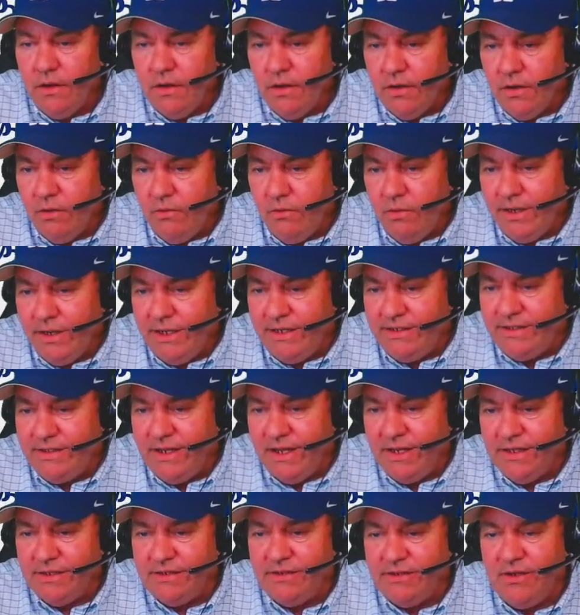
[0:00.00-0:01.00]
Quinny
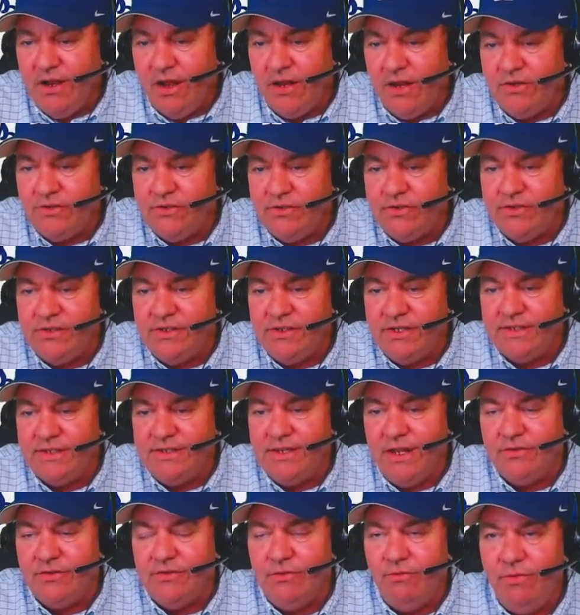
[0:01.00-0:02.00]
says Dodgers are 6
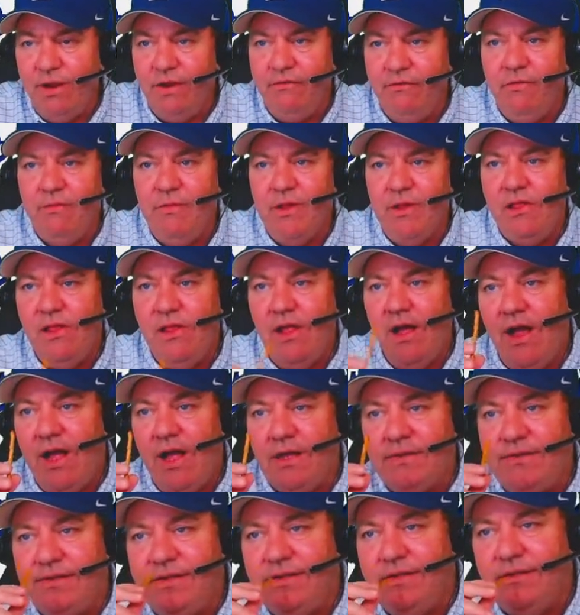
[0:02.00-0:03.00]
outs away from a
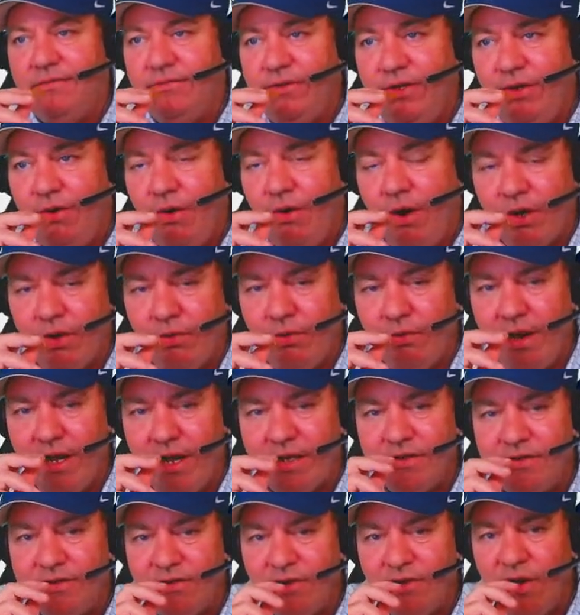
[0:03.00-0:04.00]
loss. You are
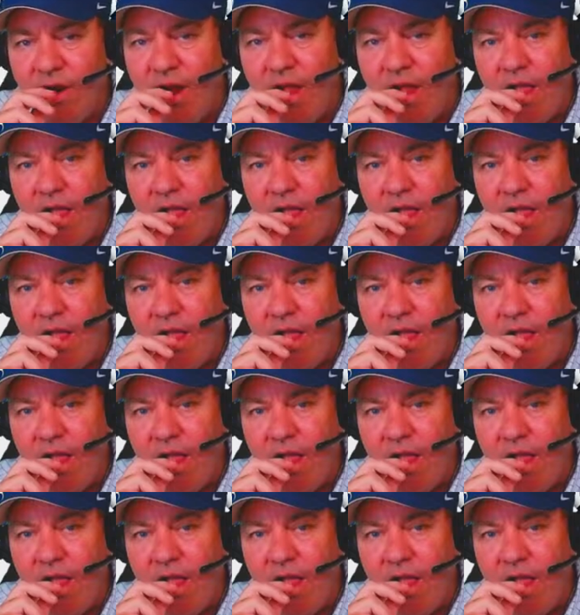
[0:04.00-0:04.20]
correct, sir.